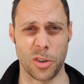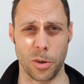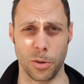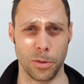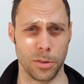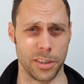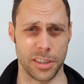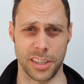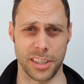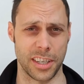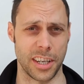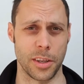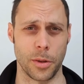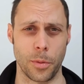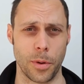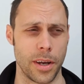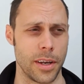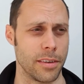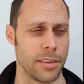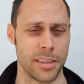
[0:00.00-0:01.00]
There's another way,
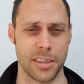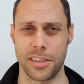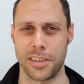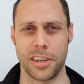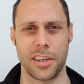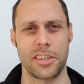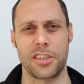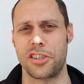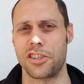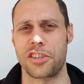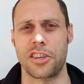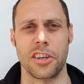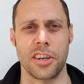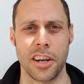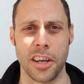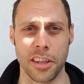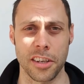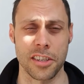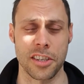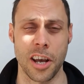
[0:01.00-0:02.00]
and there's just another
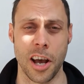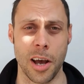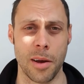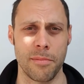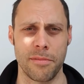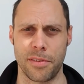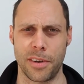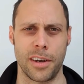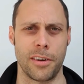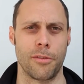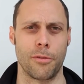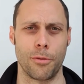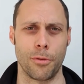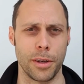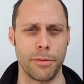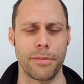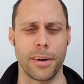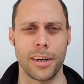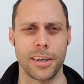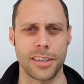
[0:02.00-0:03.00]
term for
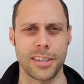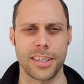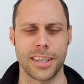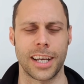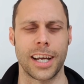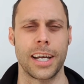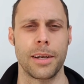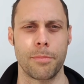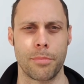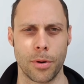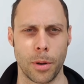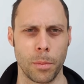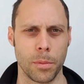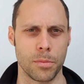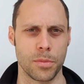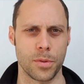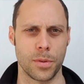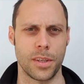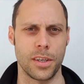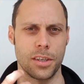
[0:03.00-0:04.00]
reflux, okay, problems with the
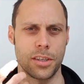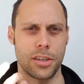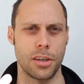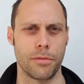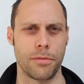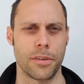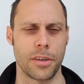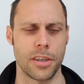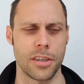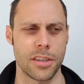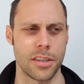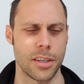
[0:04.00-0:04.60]
esophagus,